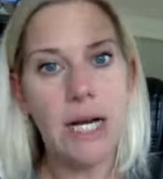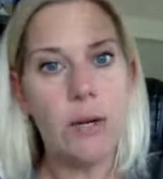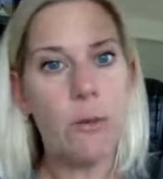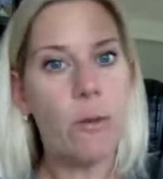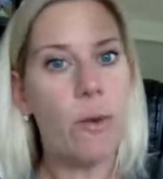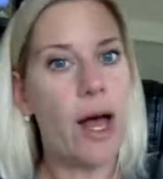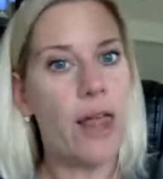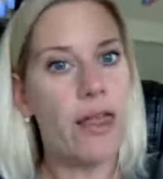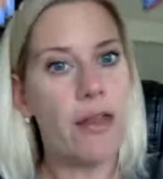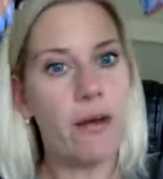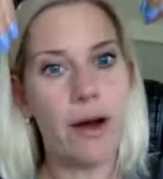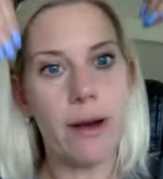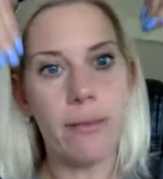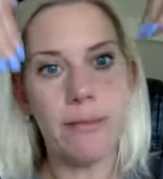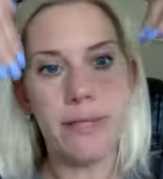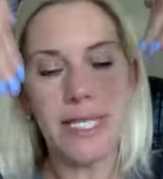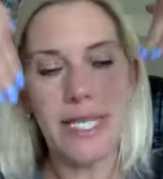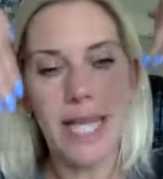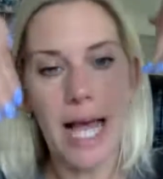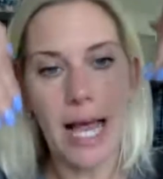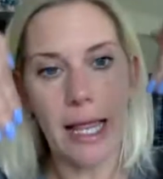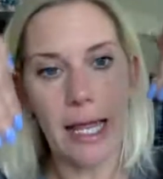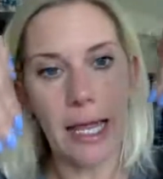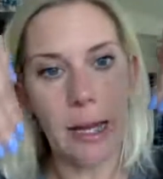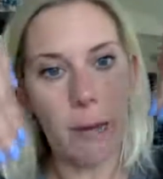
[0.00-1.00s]
whether I'm
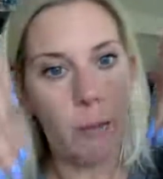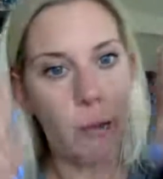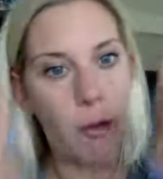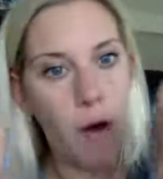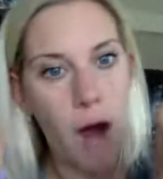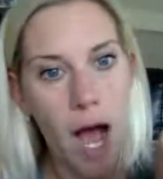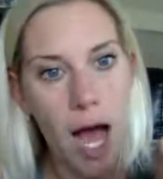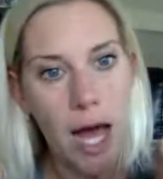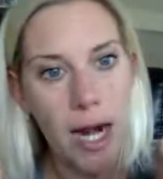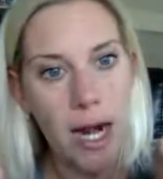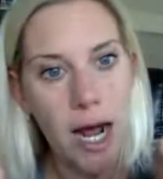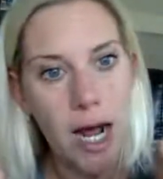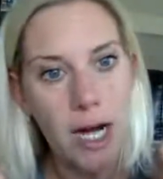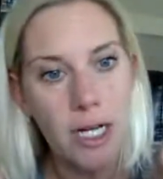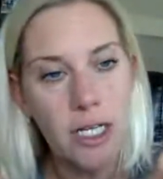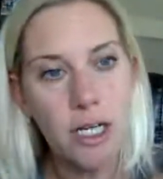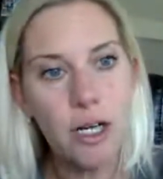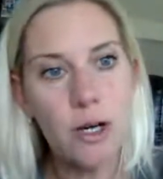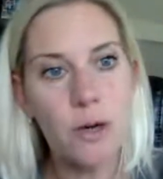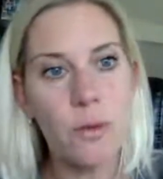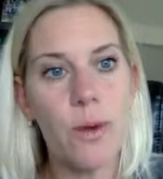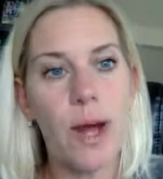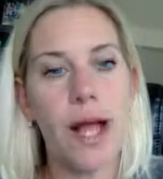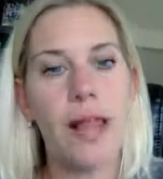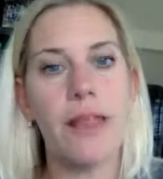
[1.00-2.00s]
selling product
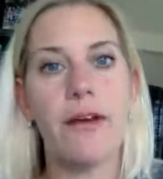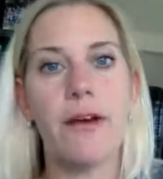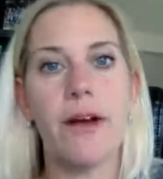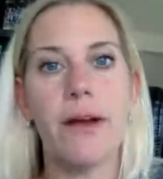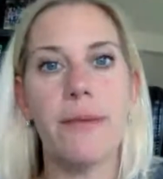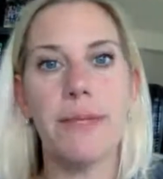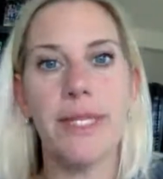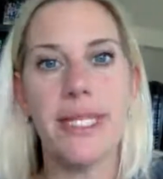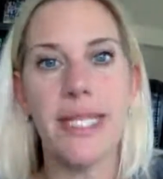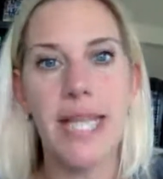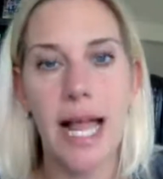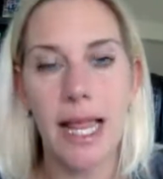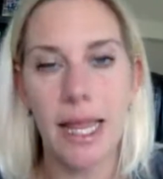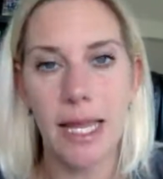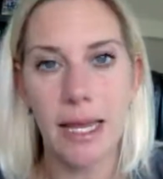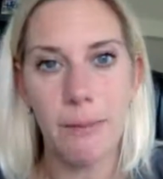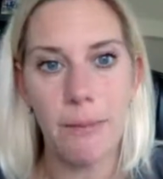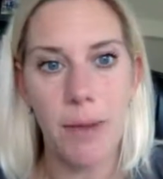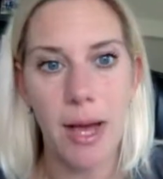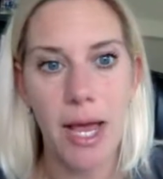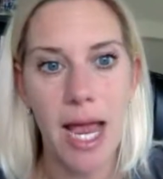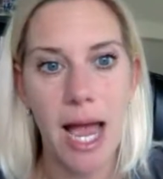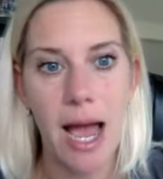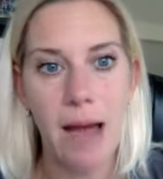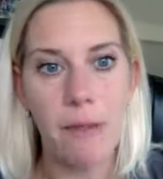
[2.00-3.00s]
or whether I'm selling
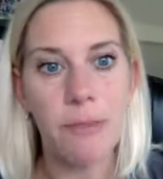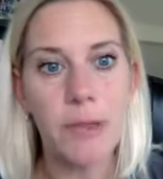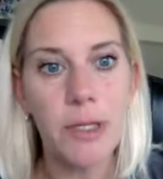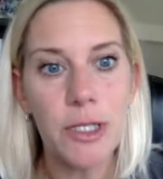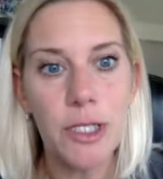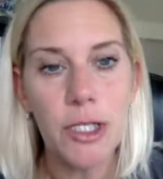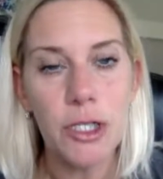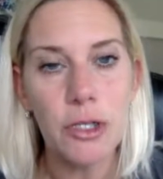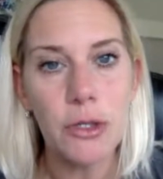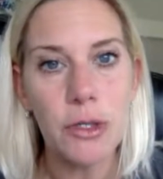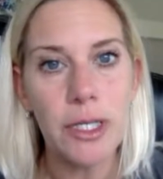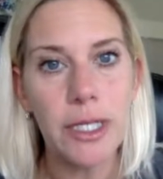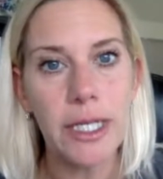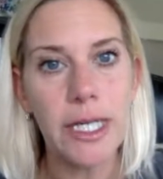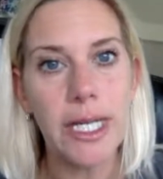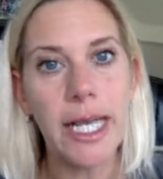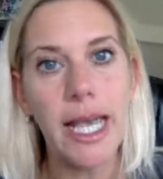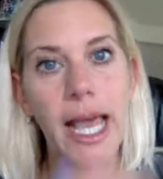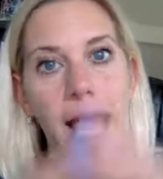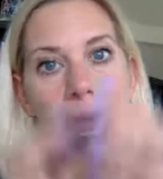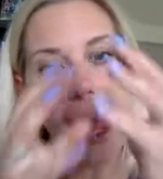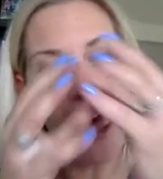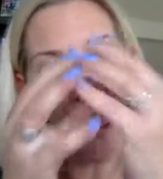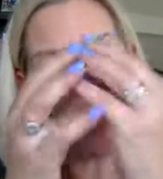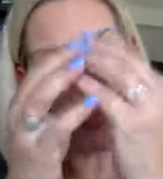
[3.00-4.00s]
my
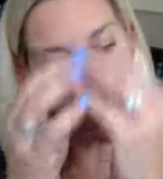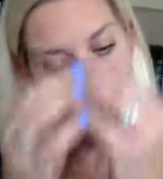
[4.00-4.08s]
opportunity.